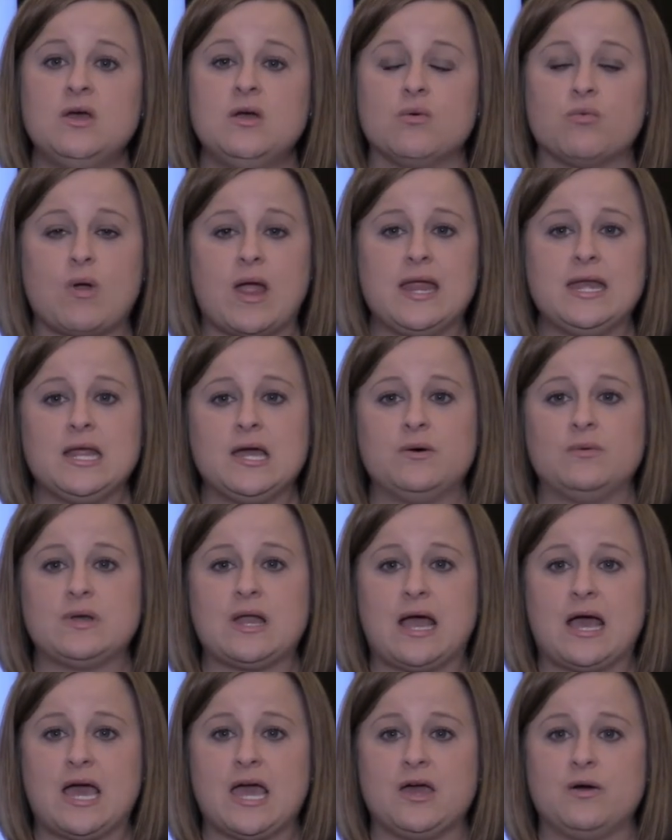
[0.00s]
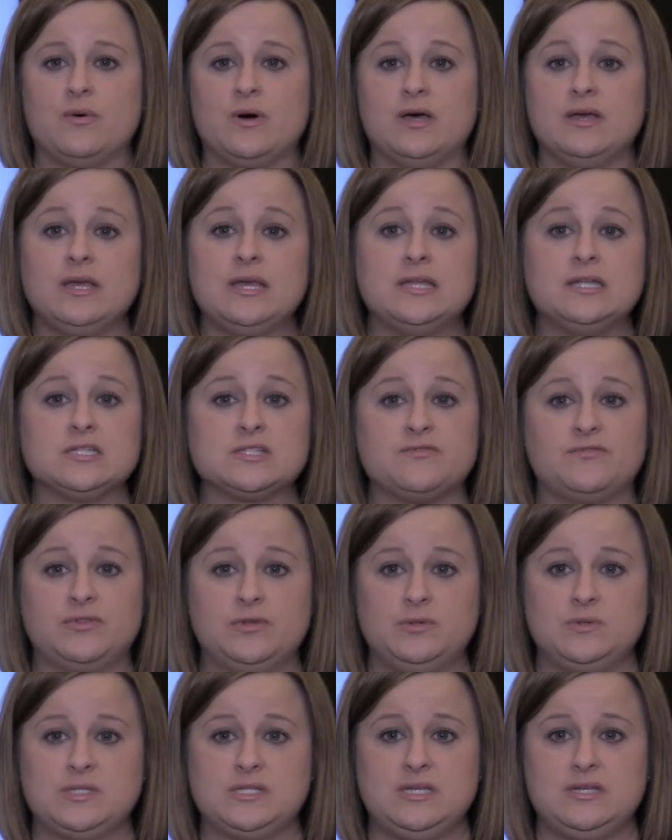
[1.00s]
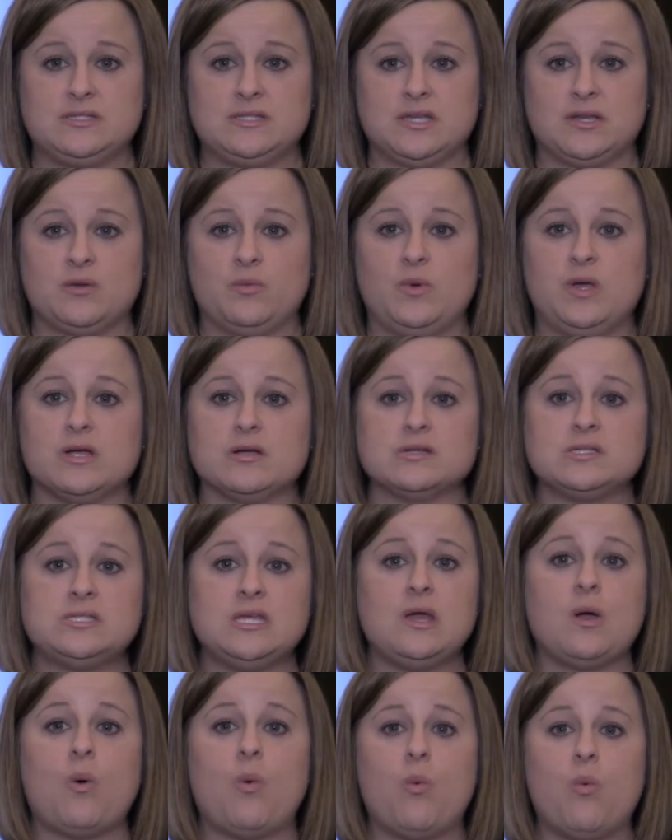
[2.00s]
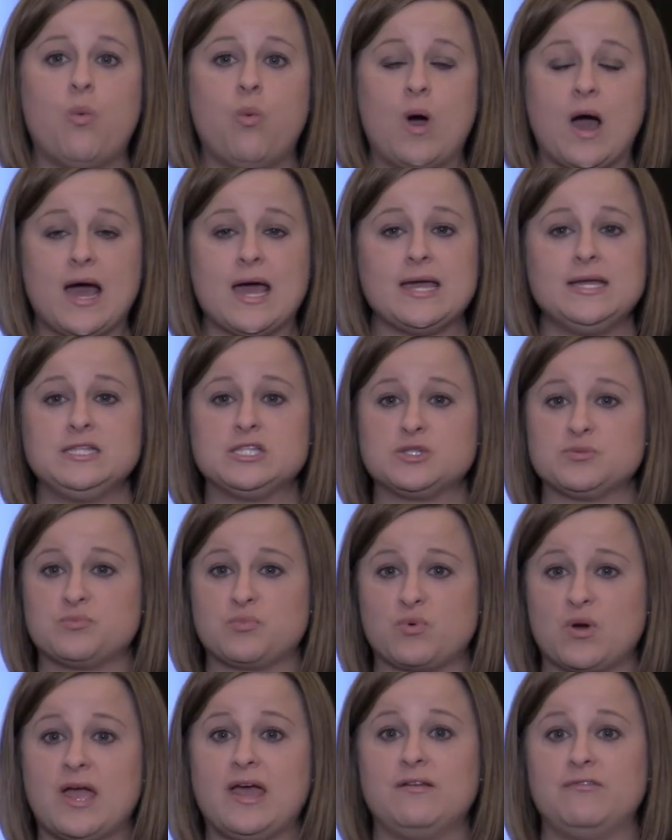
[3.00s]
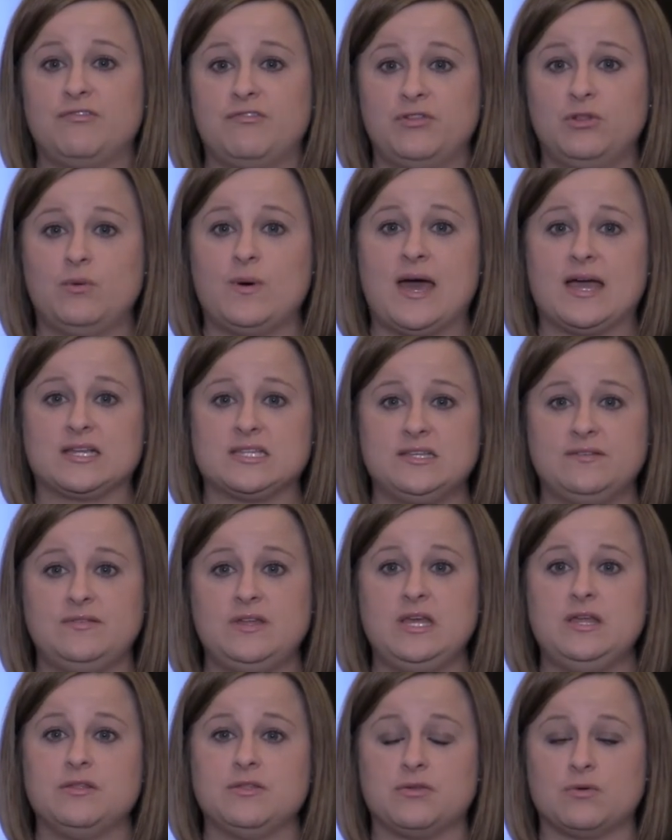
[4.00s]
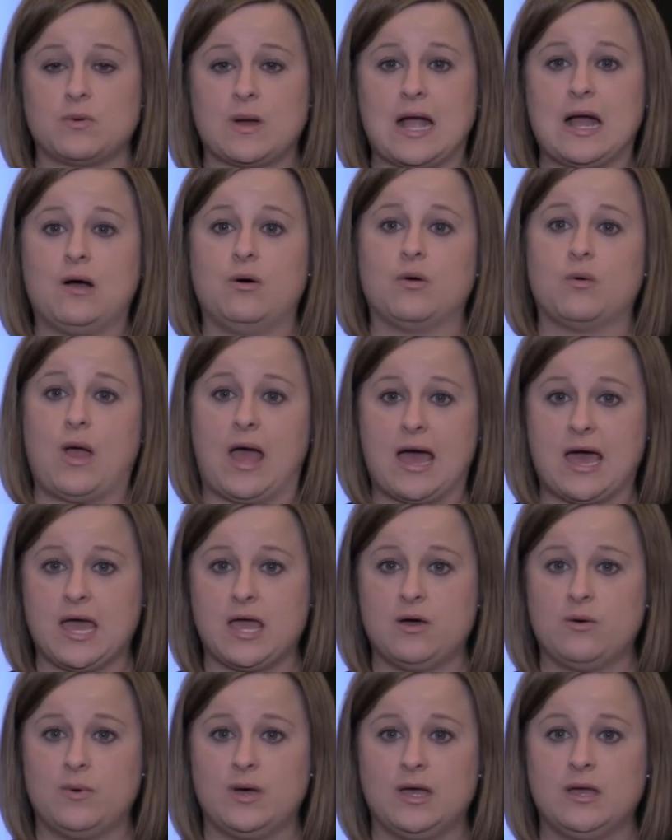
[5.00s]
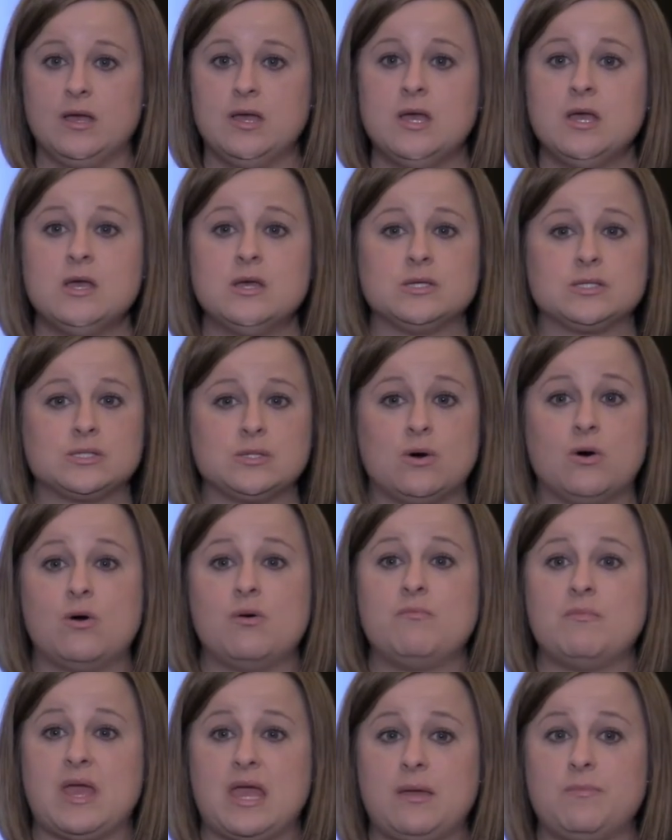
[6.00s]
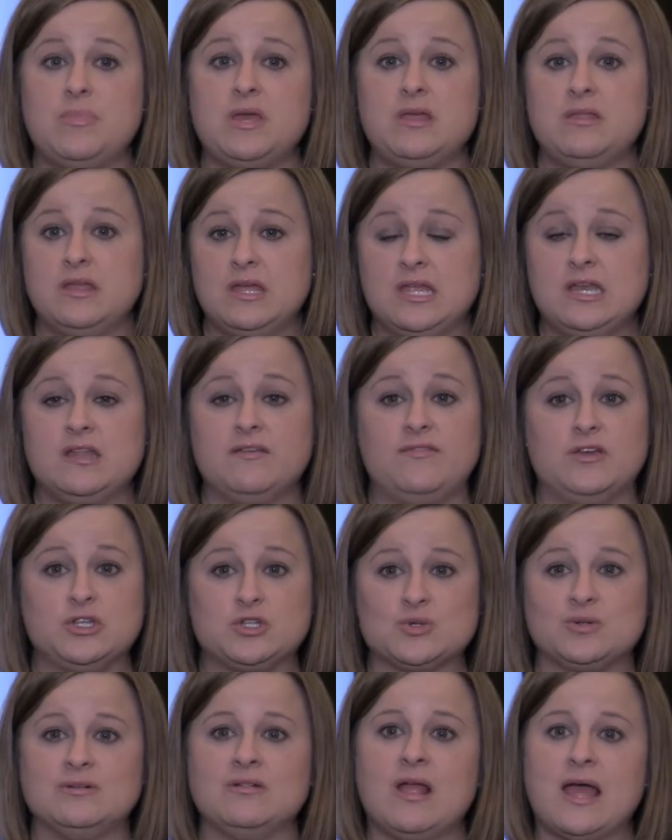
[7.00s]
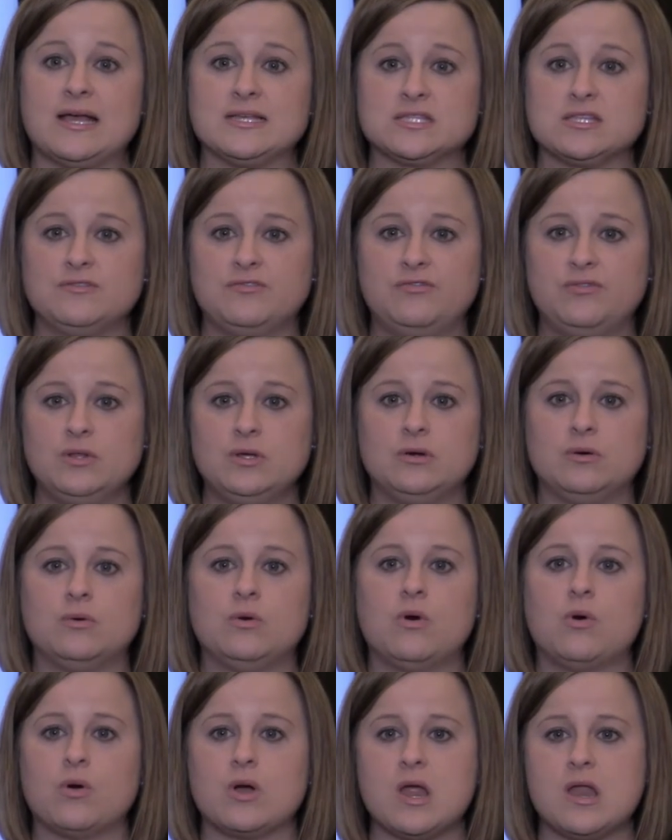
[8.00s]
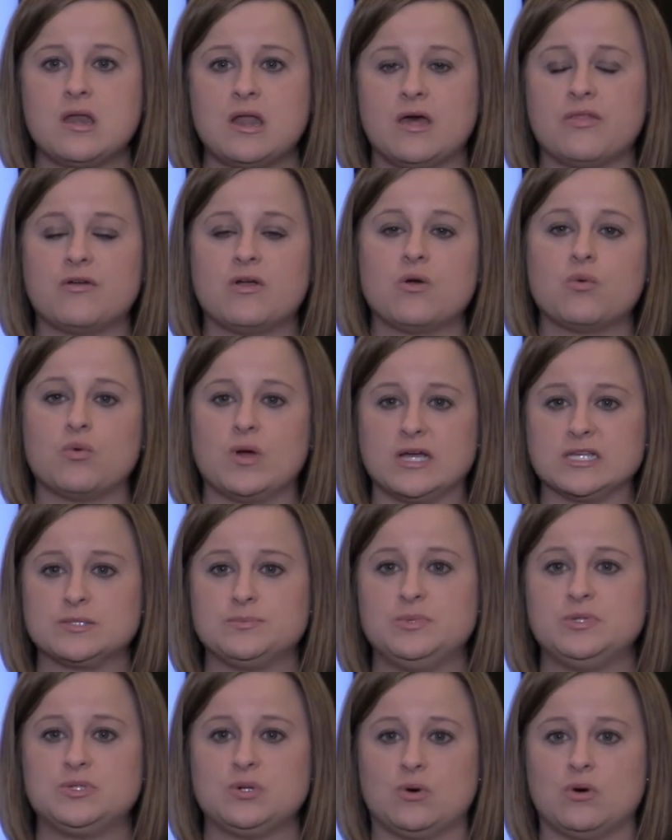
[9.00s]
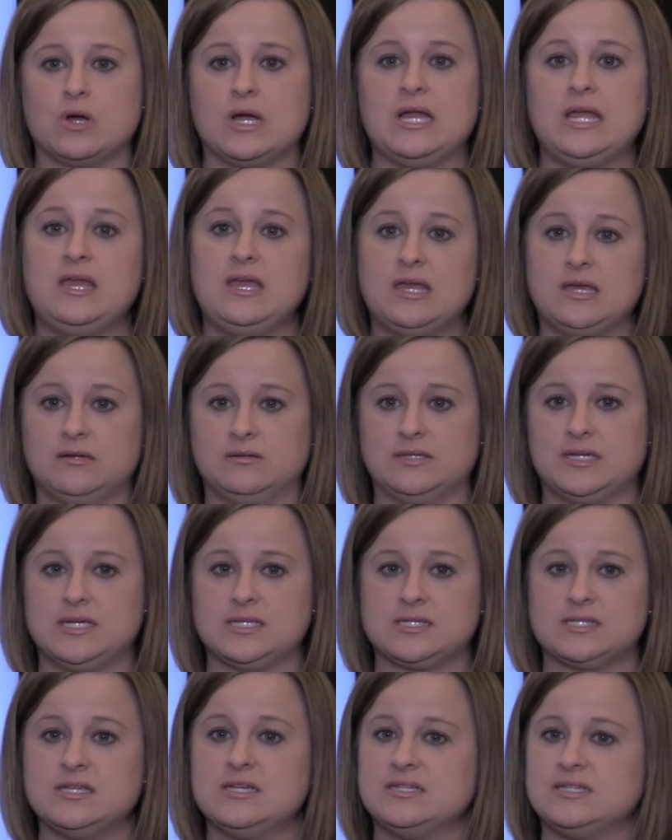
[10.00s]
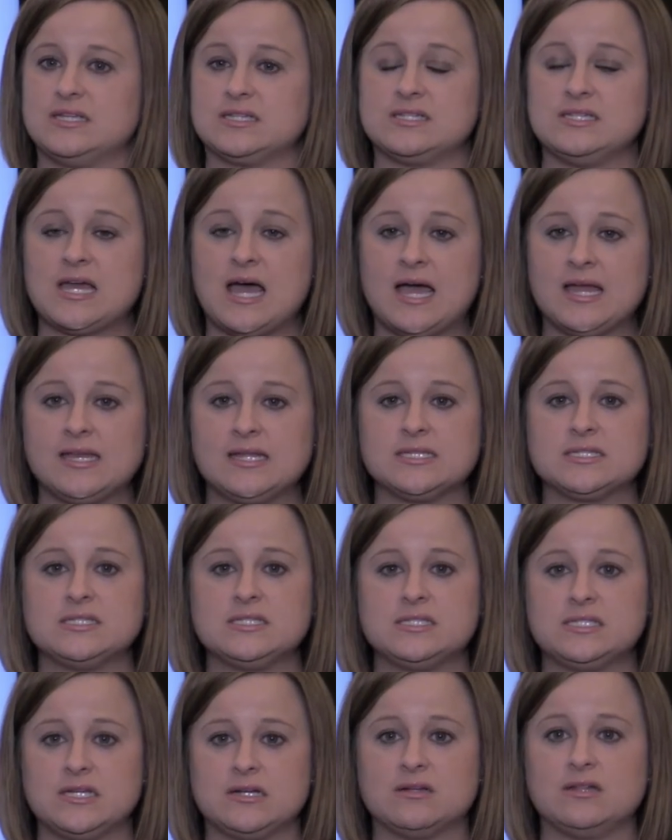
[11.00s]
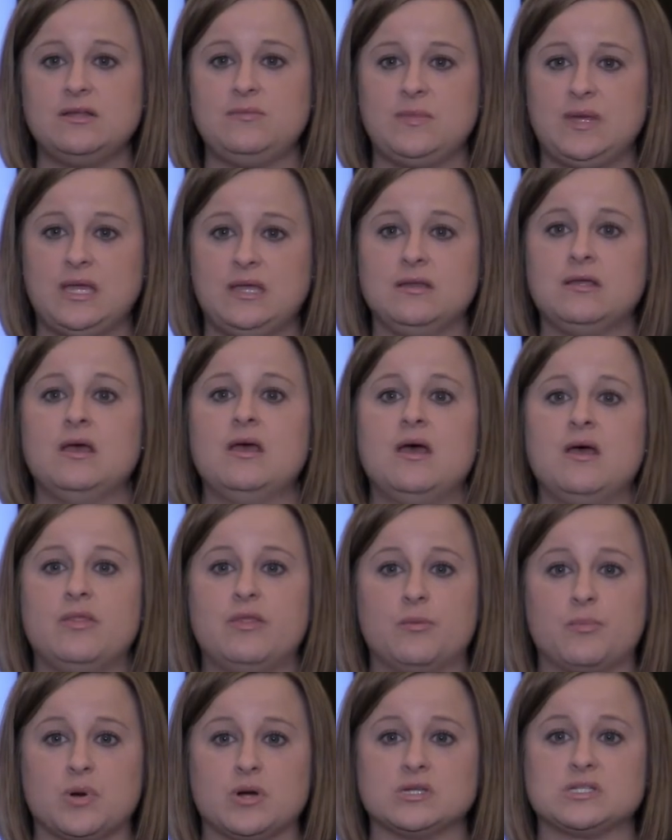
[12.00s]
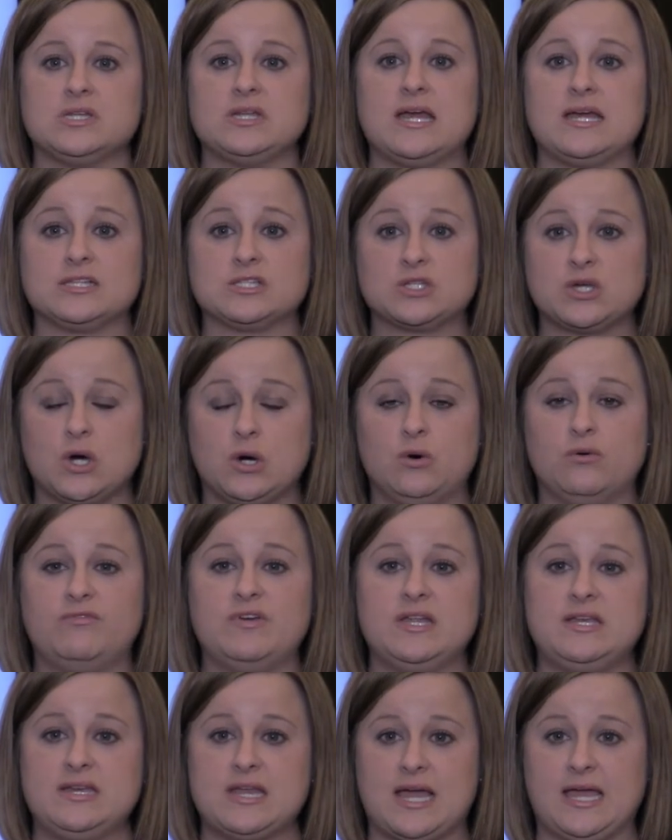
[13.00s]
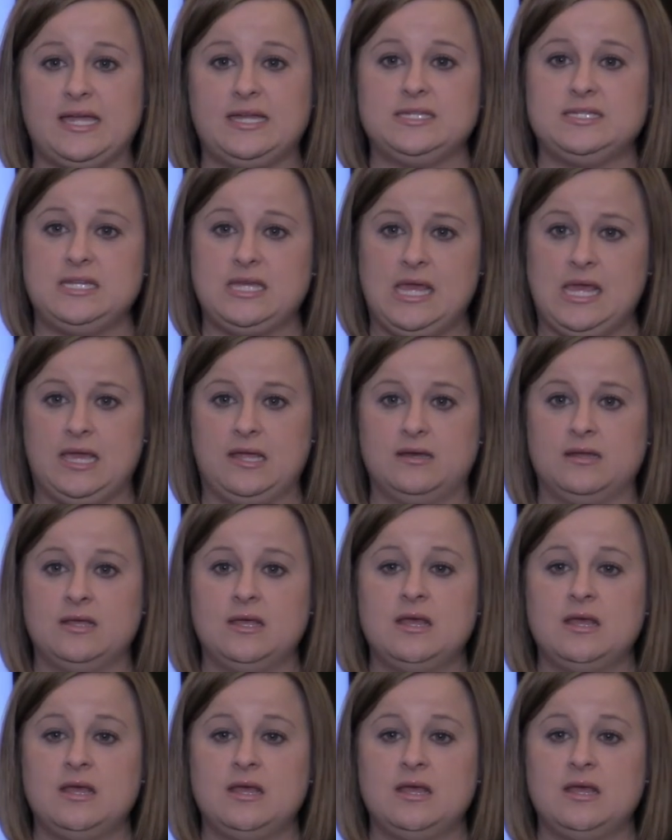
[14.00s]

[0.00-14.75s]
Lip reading: Right now in Iowa, it is flu season. We are seeing widespread flu activity throughout Iowa. So it may be the individual has the flu or another respiratory illness. Does not necessarily mean the person has COVID-19.